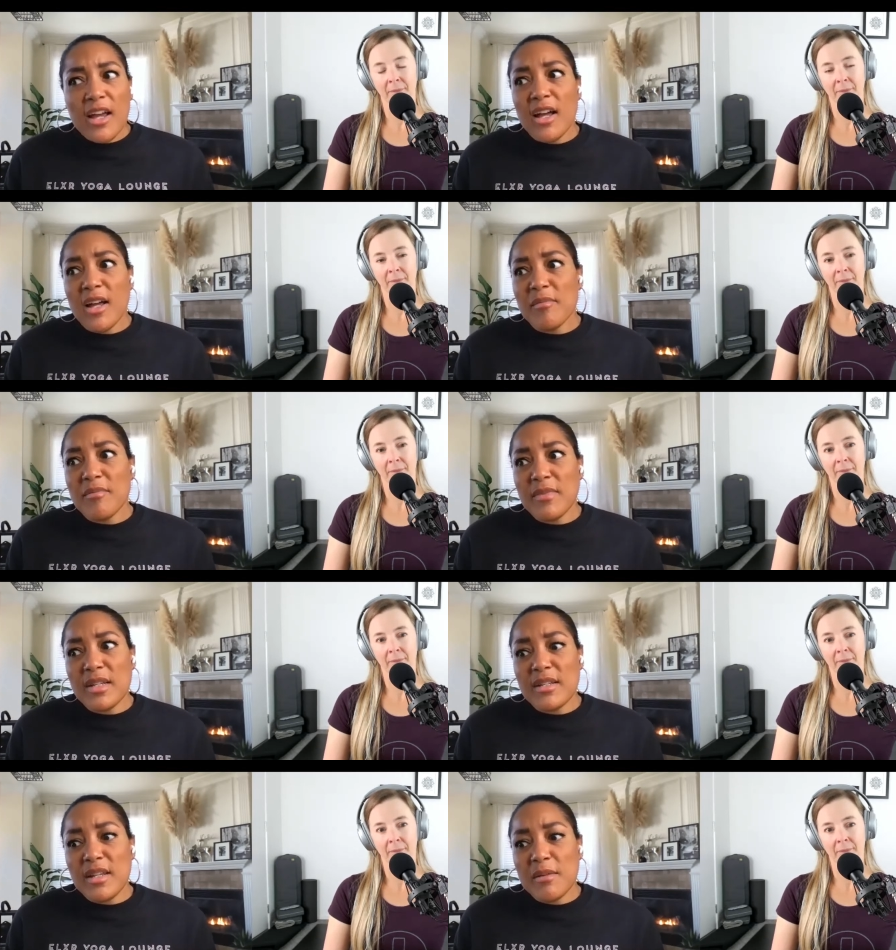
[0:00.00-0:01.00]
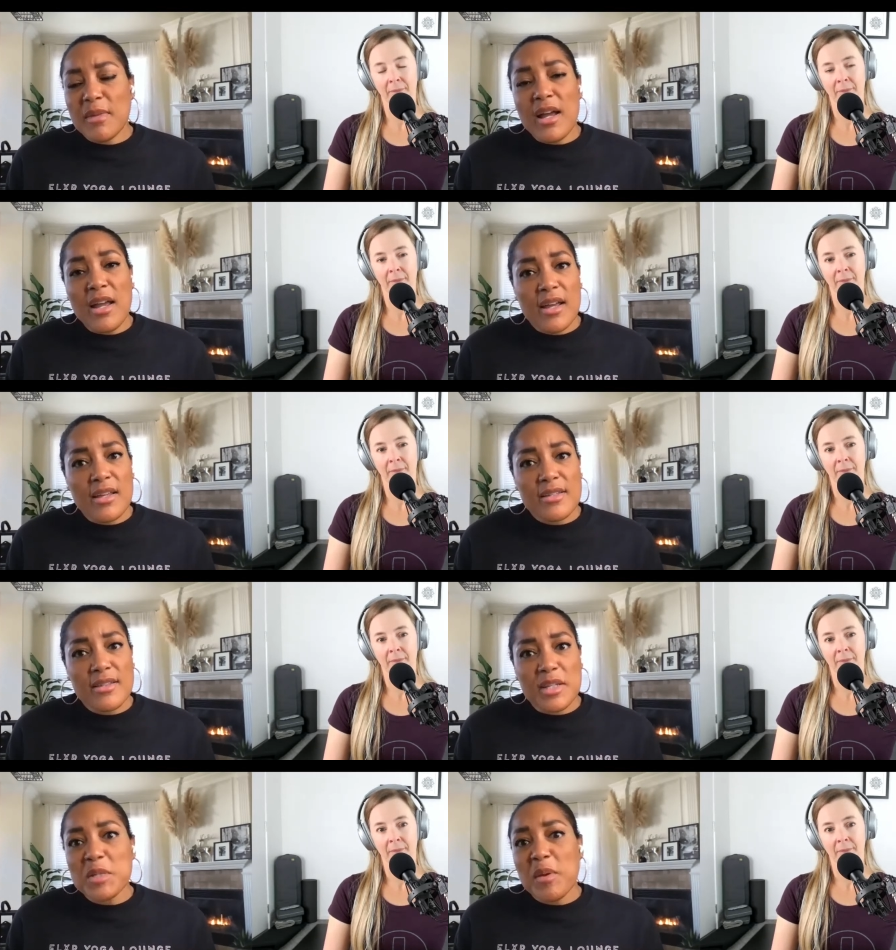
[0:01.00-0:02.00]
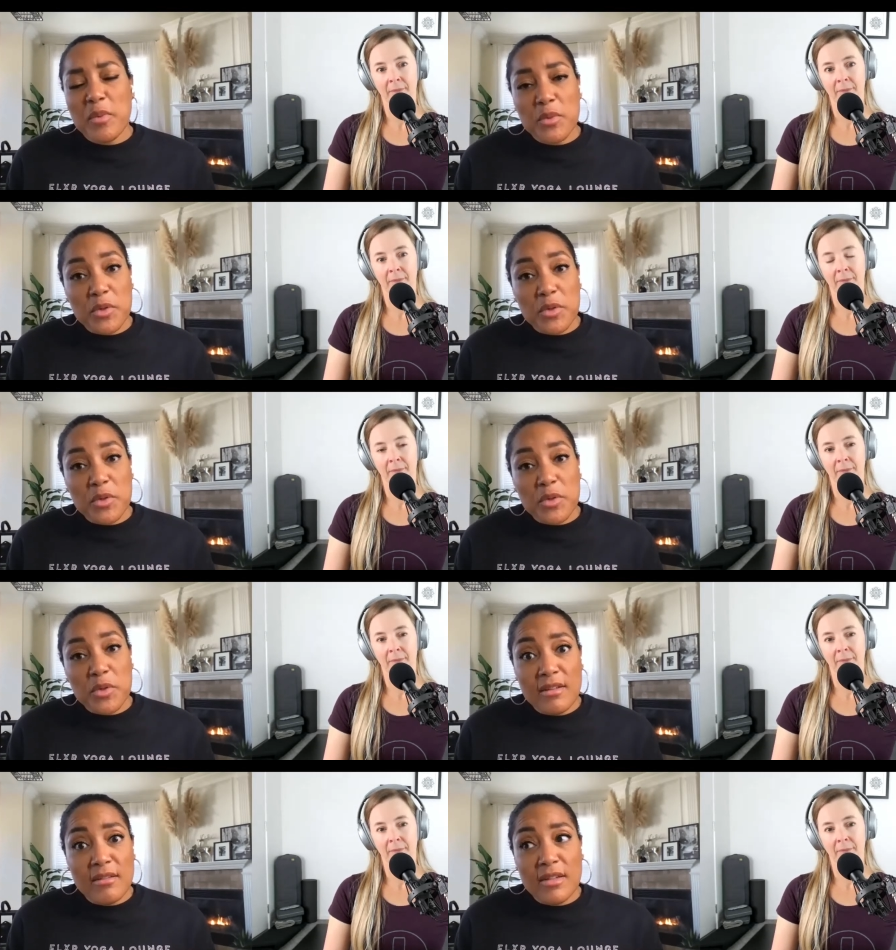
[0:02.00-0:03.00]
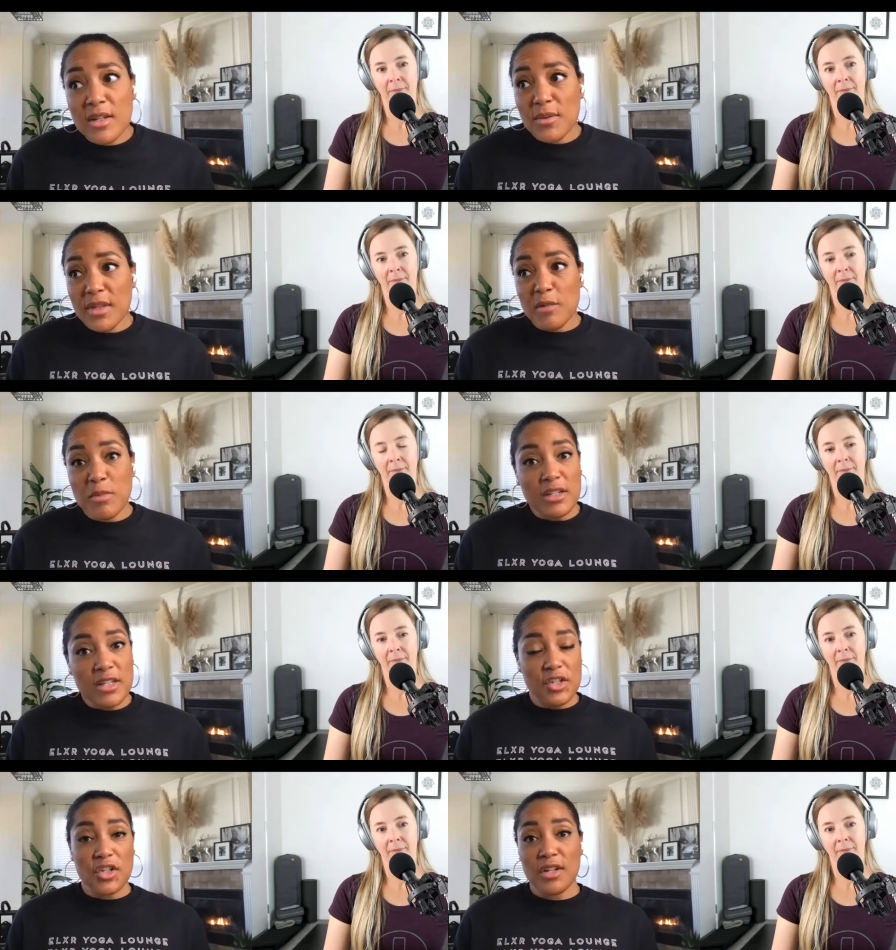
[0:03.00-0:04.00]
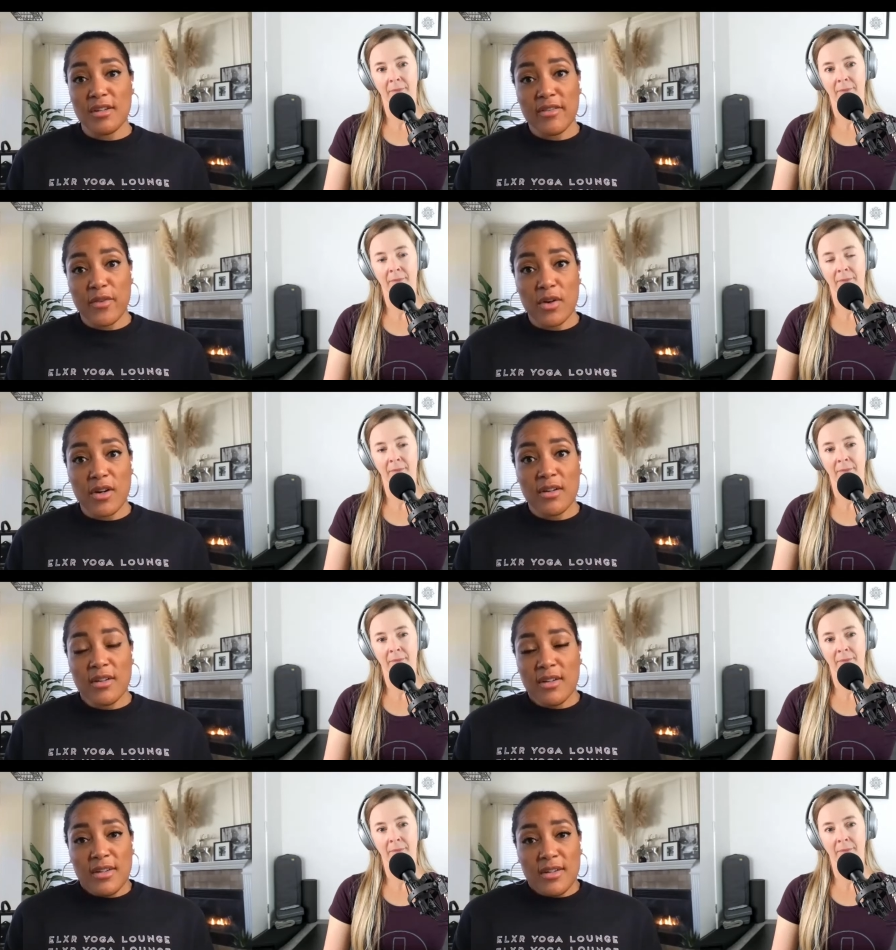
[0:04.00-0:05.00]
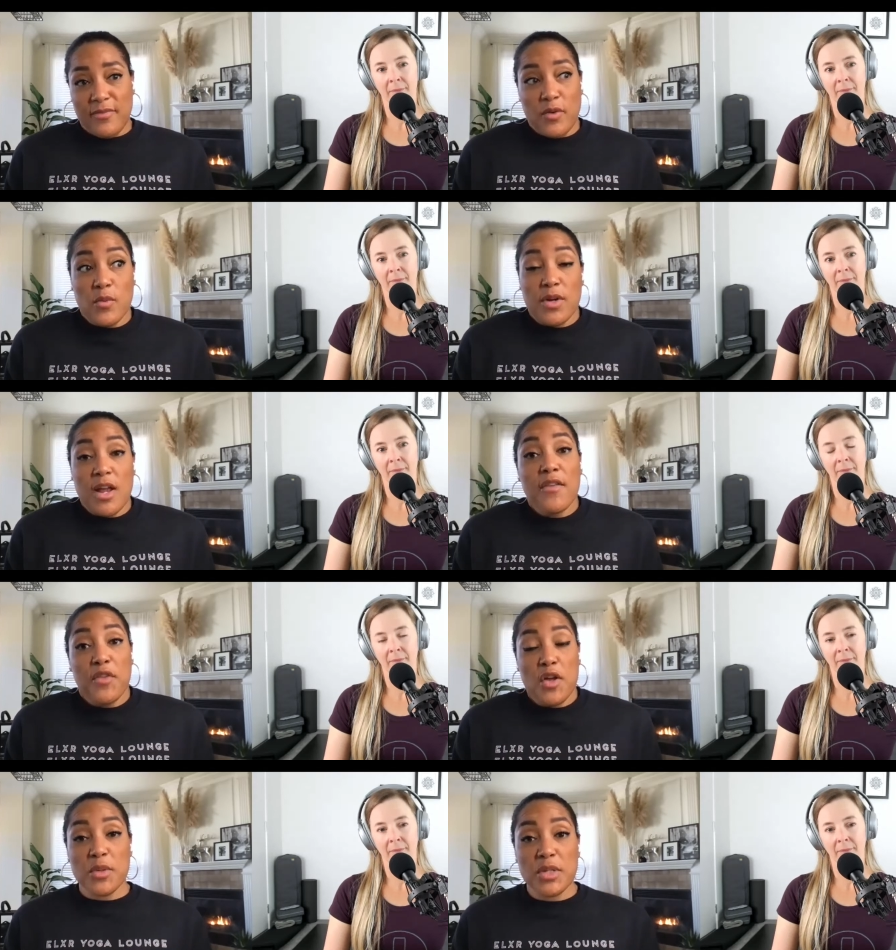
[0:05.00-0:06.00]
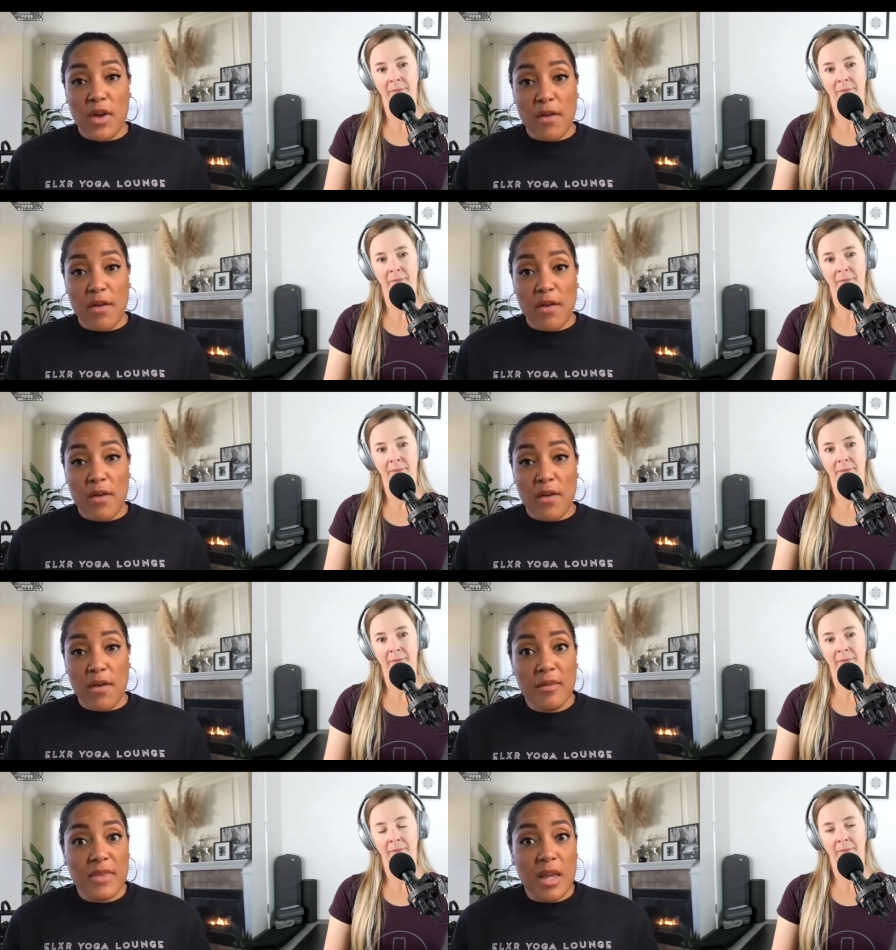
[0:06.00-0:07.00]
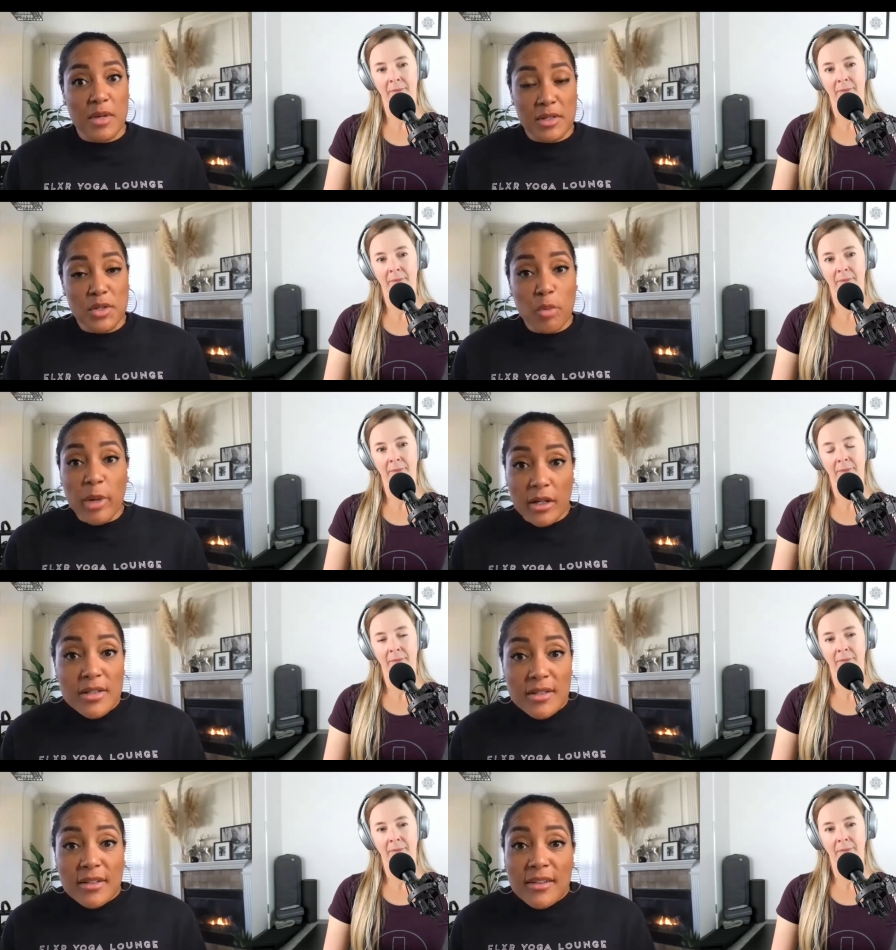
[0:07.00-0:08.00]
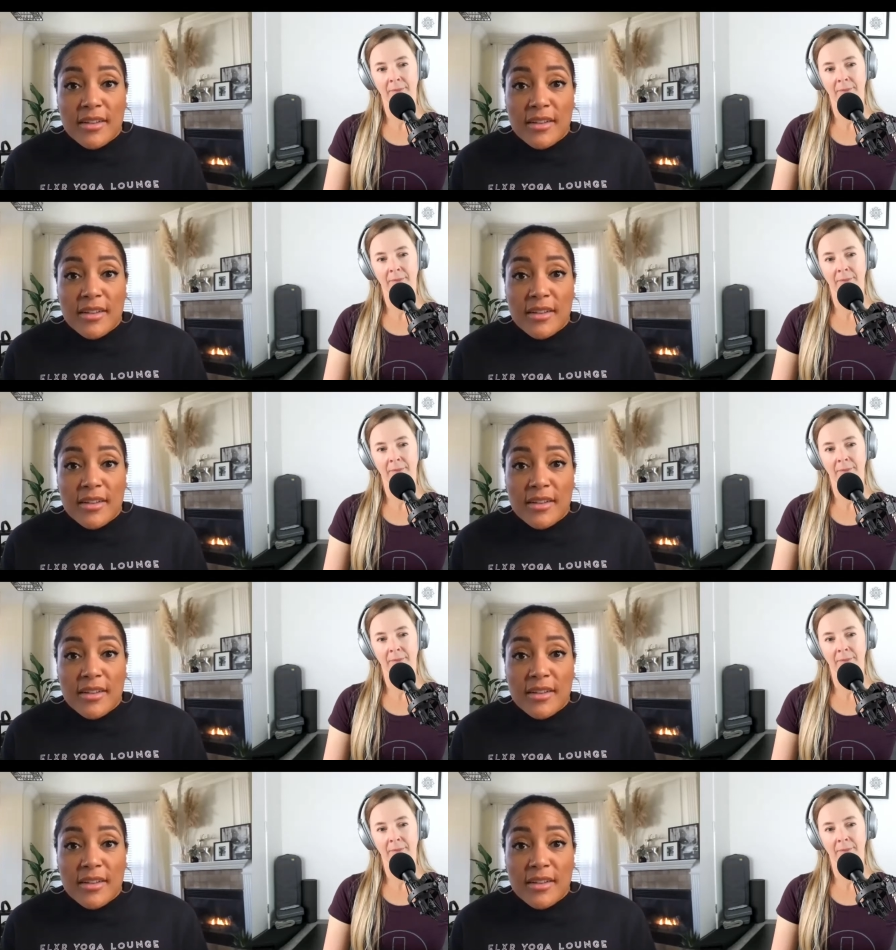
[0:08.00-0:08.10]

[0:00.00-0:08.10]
Speaker 1: Um, in, in my eyes, these people knew me, and, you know, they'd been teaching for, for what I thought was forever. So they, they must know best.